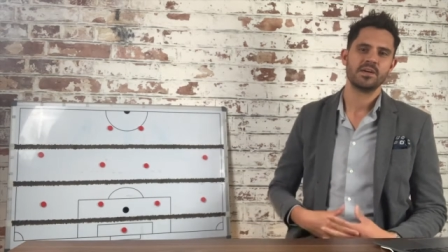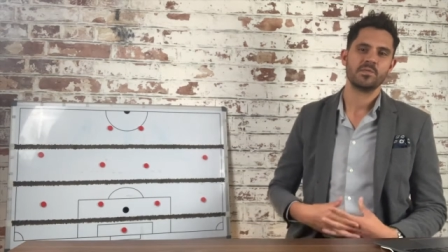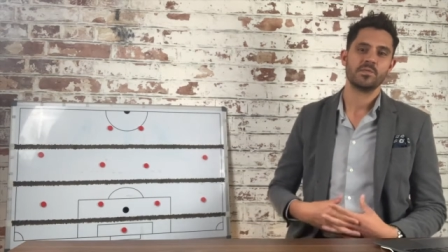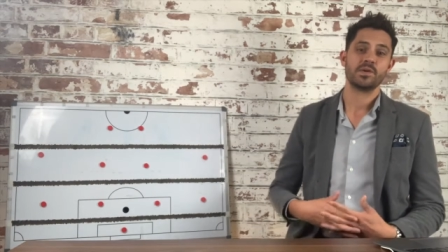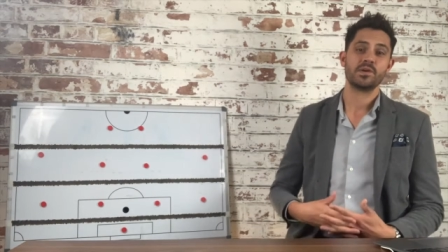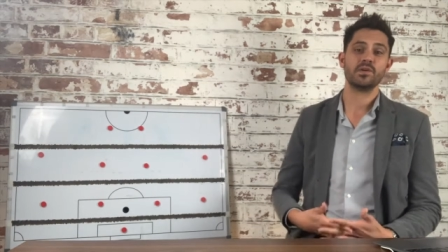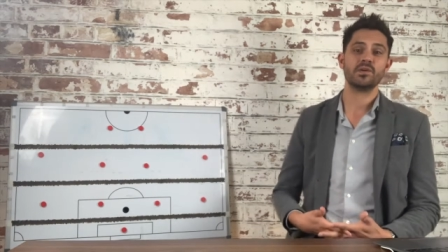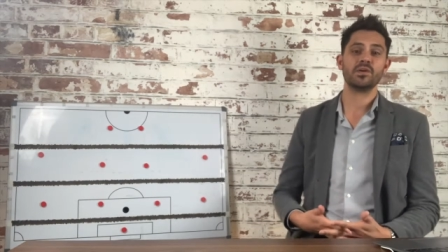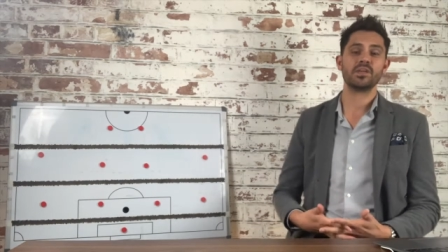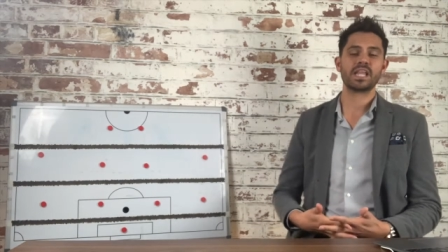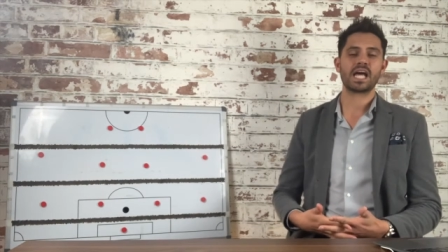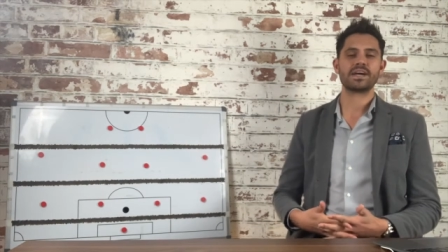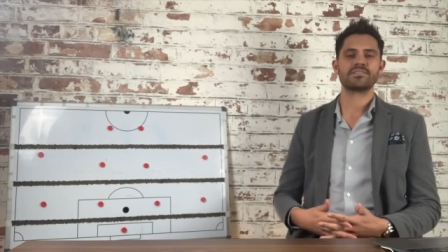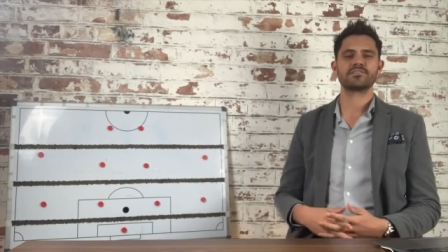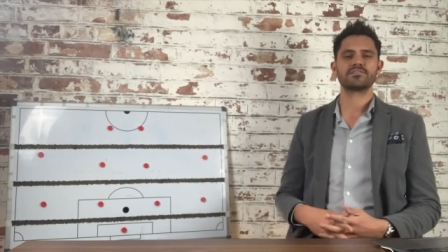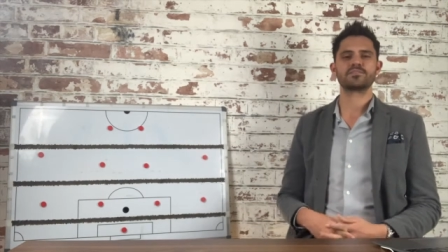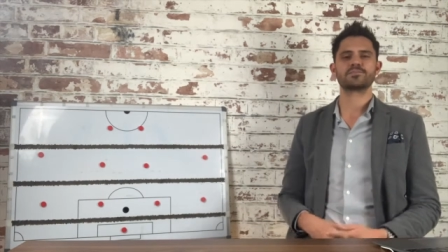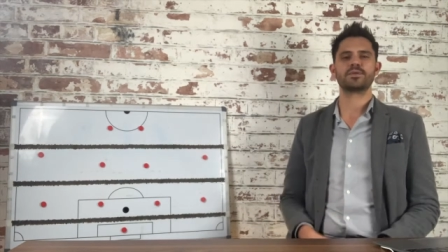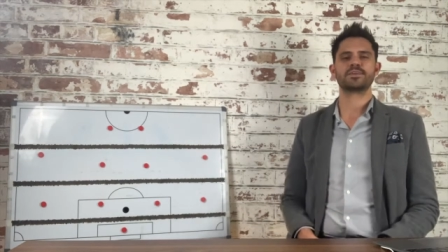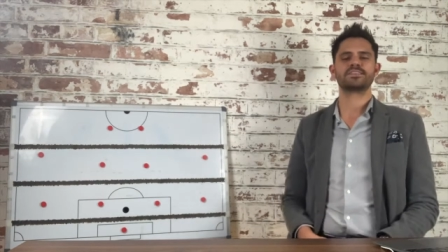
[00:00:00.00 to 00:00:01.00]
we all have a
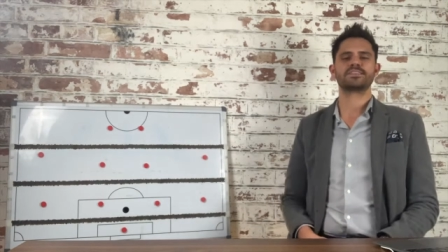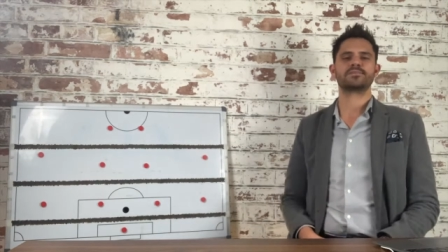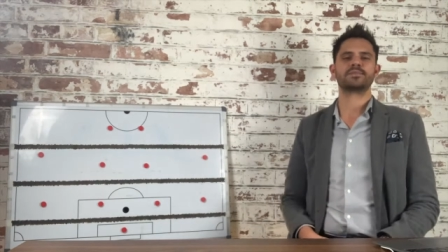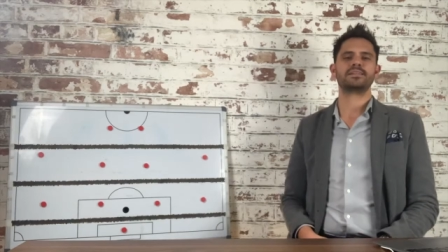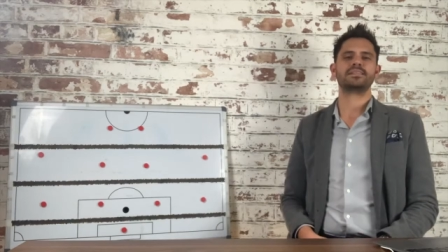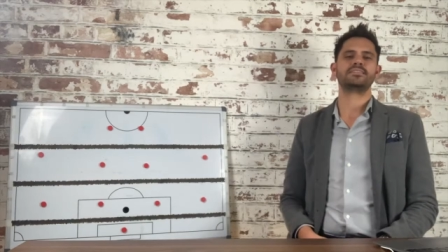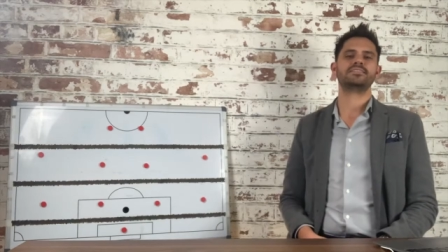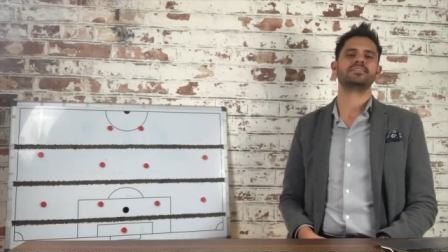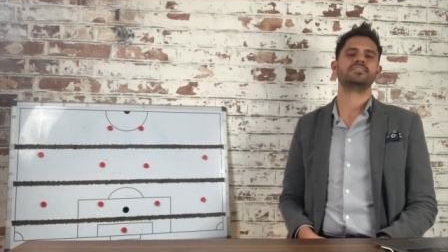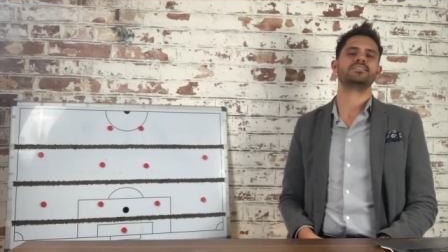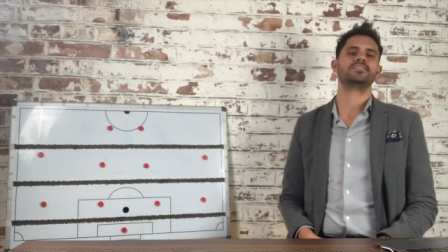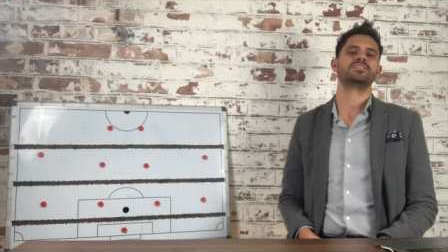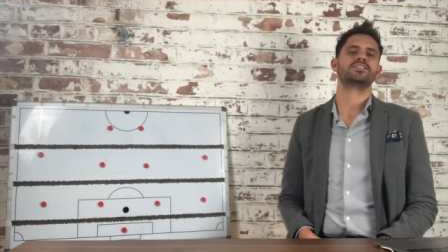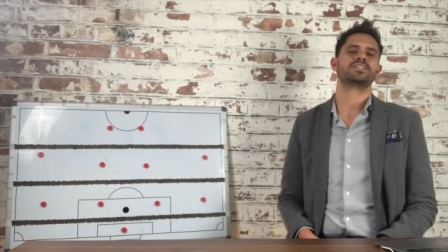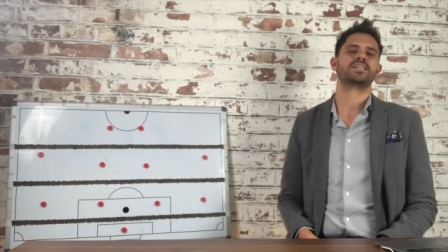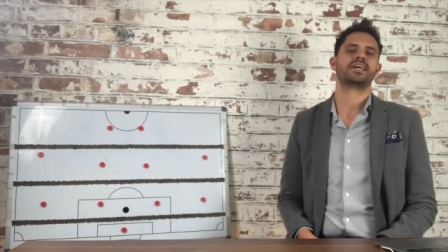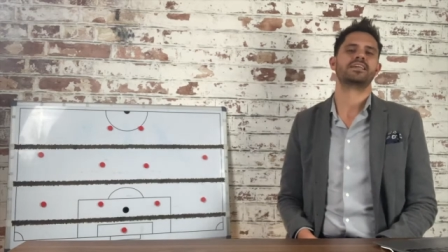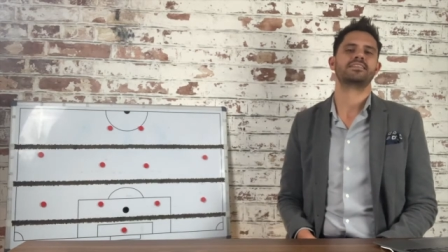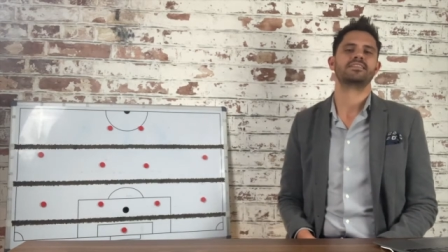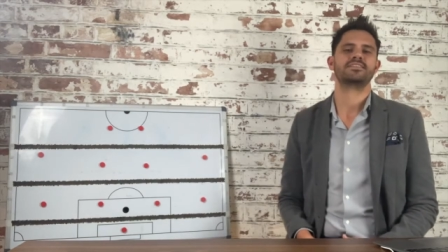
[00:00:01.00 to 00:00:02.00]
responsibility to
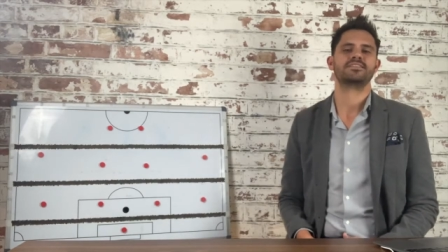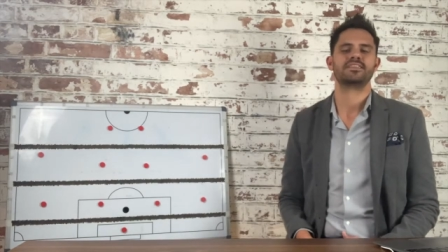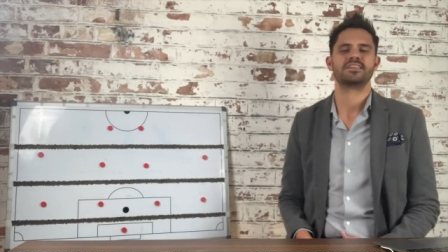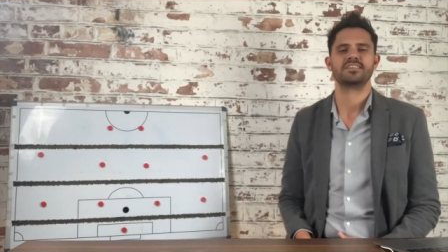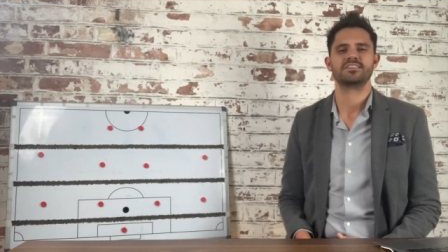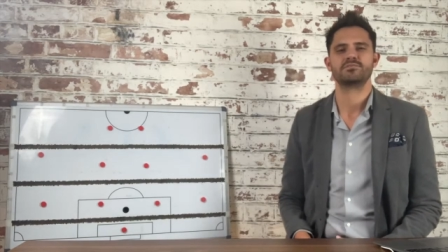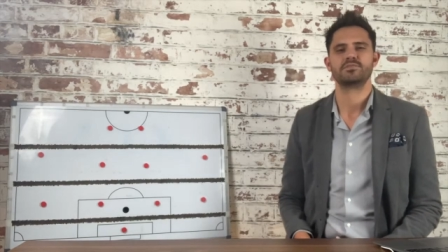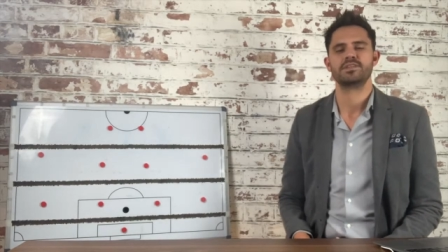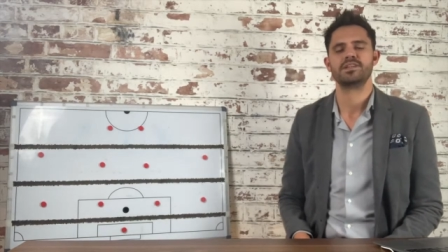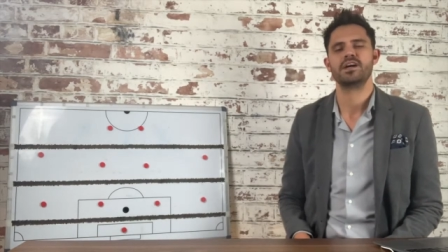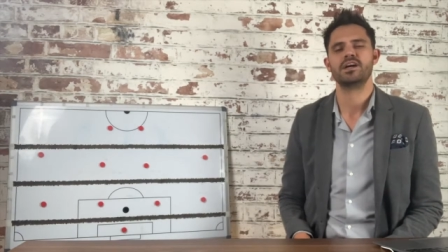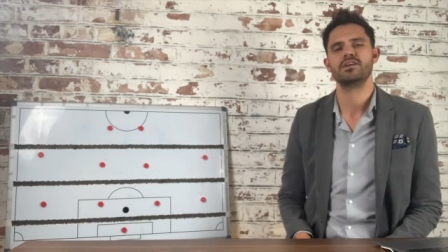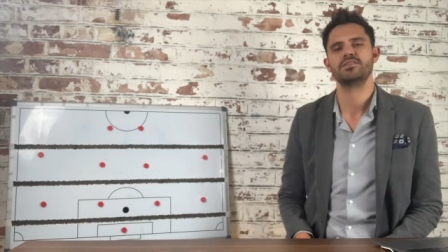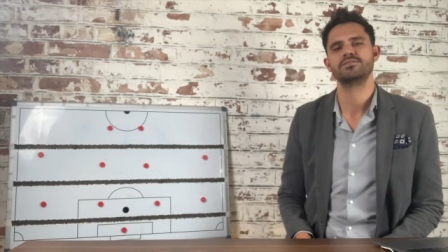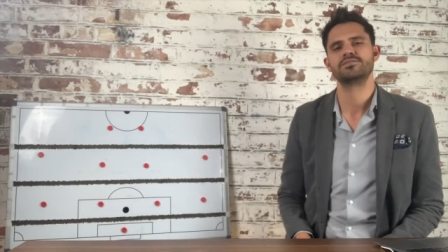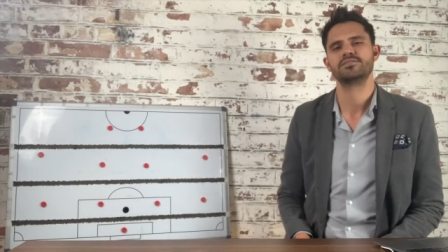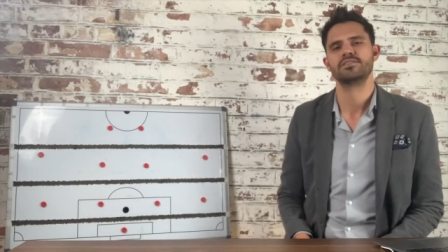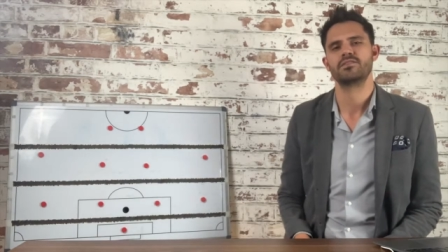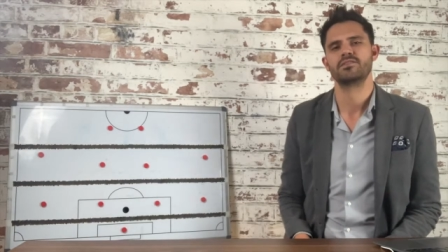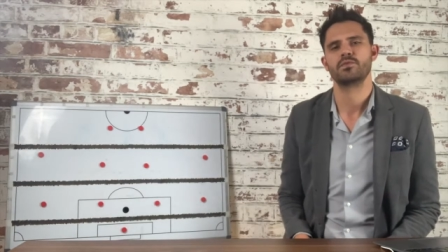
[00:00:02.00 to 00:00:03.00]
share these things we know
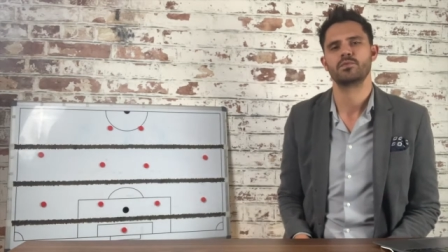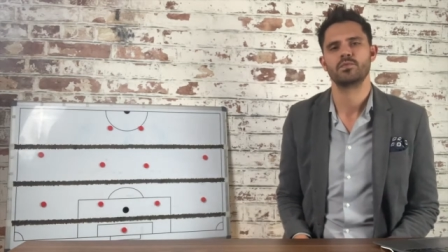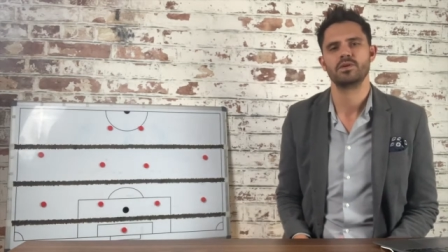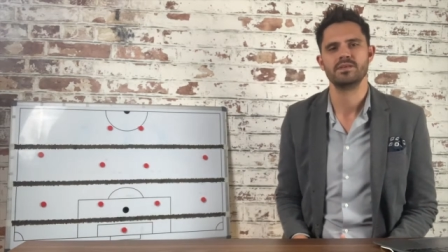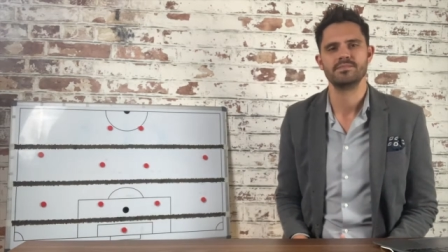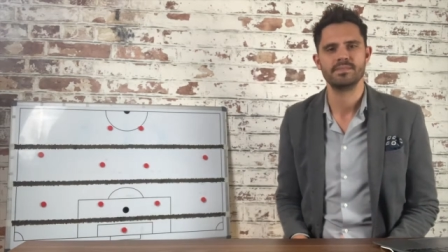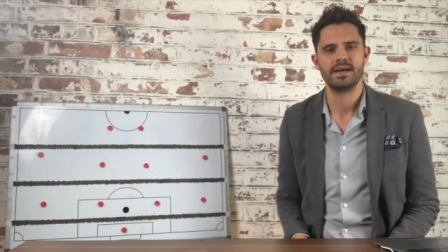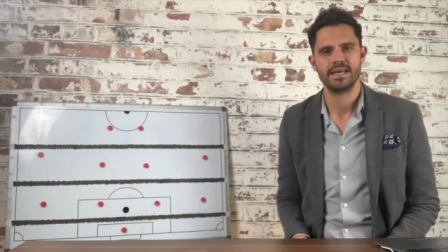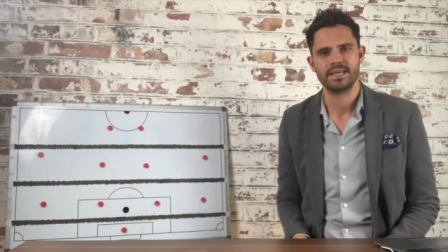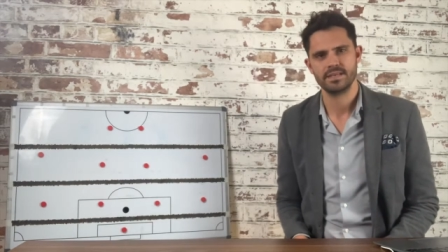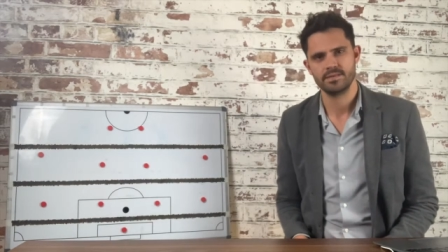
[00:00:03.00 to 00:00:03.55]
so that we may